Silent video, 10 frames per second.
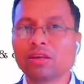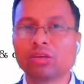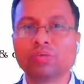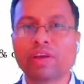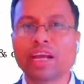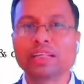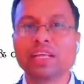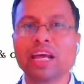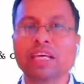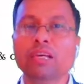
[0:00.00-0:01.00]
So friends,
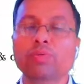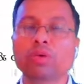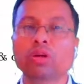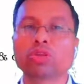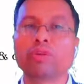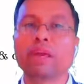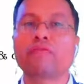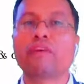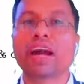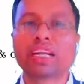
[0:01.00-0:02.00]
if you want to be
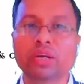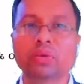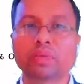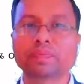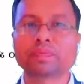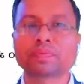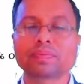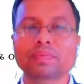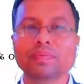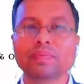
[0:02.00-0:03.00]
effective
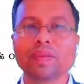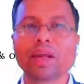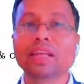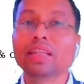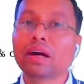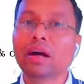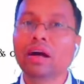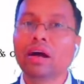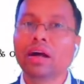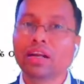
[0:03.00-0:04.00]
in the
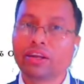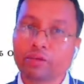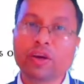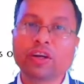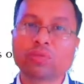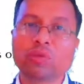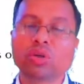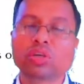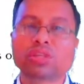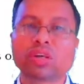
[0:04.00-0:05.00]
different
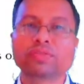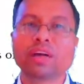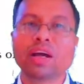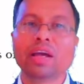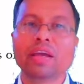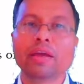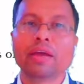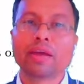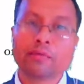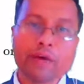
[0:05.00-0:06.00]
modes of
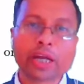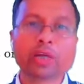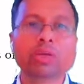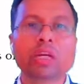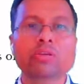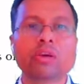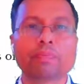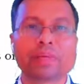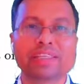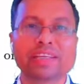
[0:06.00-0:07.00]
effective delivery
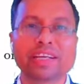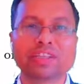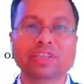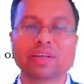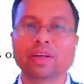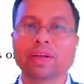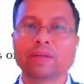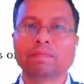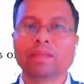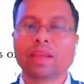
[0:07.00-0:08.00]
of presentation,
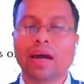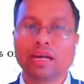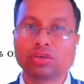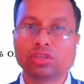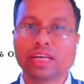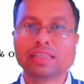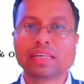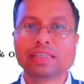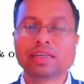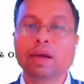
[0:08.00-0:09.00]
I do
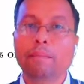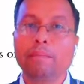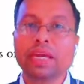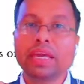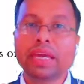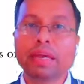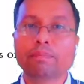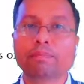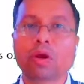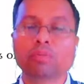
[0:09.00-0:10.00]
suggest be
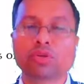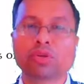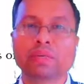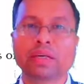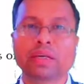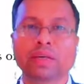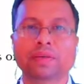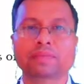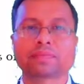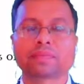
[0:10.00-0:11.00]
impromptu speaker
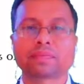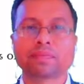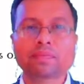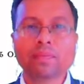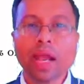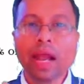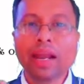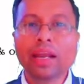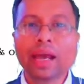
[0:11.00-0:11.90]
and